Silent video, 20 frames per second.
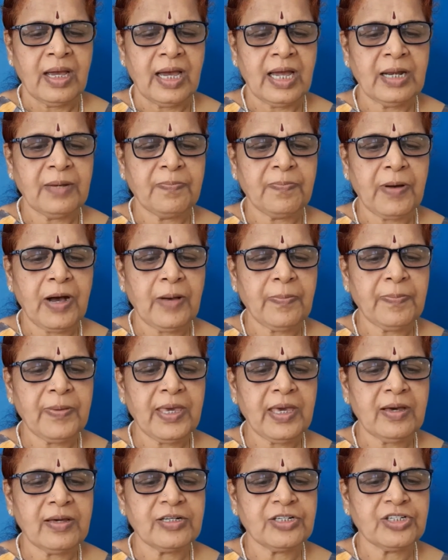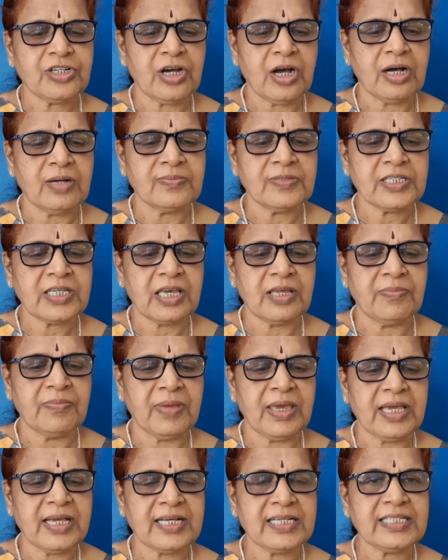And poppy or charms can
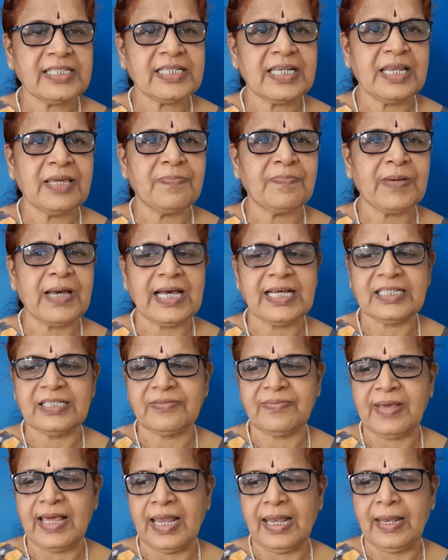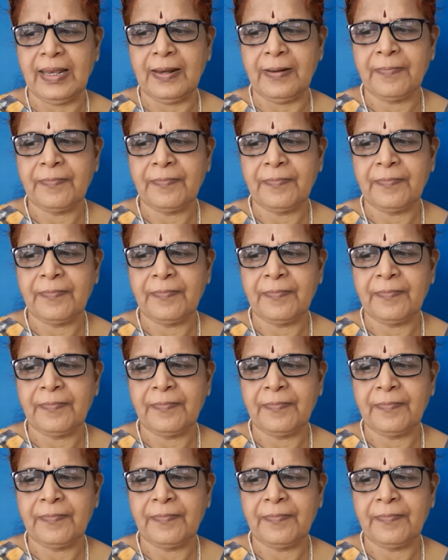make us sleep as well.